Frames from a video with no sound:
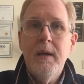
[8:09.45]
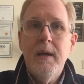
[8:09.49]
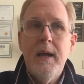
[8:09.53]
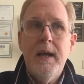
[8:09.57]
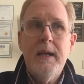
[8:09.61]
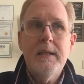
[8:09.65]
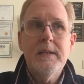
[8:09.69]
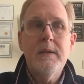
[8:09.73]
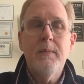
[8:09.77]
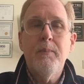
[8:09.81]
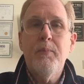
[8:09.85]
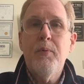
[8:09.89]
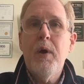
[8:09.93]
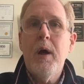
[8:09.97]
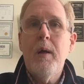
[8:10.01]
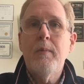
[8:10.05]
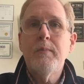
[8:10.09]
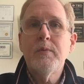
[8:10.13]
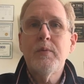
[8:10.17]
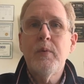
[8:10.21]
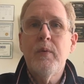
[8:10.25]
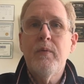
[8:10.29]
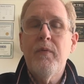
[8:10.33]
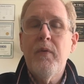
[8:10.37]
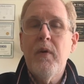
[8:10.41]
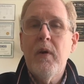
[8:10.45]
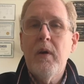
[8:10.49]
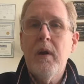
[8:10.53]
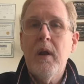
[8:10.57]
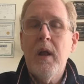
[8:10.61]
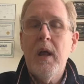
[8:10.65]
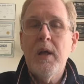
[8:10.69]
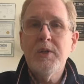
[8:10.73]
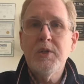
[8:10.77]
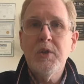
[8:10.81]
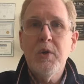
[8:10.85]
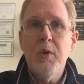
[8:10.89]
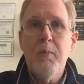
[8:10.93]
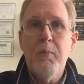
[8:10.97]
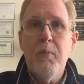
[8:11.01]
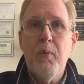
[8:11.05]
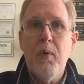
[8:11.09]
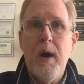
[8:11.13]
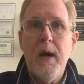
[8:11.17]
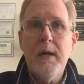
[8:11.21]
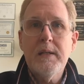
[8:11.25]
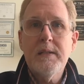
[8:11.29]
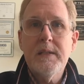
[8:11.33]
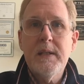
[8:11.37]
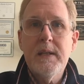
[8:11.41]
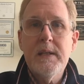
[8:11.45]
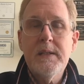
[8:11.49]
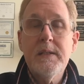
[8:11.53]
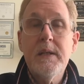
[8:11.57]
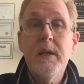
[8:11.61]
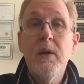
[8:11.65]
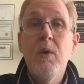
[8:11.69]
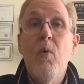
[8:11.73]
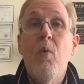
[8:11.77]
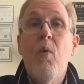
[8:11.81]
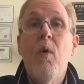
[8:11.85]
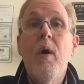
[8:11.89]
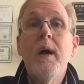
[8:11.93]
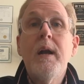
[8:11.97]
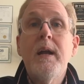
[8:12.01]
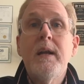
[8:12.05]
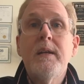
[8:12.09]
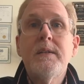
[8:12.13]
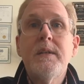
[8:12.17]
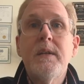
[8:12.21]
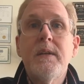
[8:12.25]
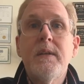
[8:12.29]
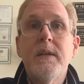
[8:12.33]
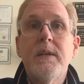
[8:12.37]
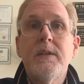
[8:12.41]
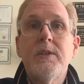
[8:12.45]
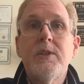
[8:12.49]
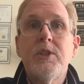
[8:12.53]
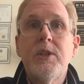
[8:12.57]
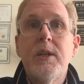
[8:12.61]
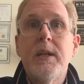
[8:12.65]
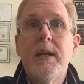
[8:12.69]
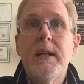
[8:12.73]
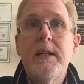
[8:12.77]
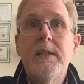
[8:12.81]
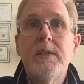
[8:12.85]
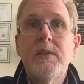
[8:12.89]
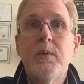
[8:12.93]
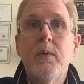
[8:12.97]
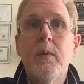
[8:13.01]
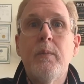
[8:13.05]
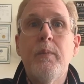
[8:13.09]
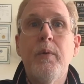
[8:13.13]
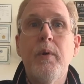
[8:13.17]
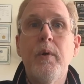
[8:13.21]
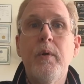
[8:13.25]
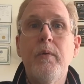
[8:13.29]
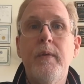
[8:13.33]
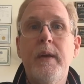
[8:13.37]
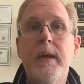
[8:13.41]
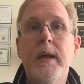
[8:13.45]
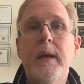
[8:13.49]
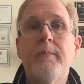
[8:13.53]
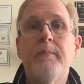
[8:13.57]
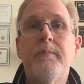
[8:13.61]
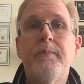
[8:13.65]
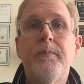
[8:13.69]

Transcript: Is it problems with phonological processing? What is it that she needs to improve in?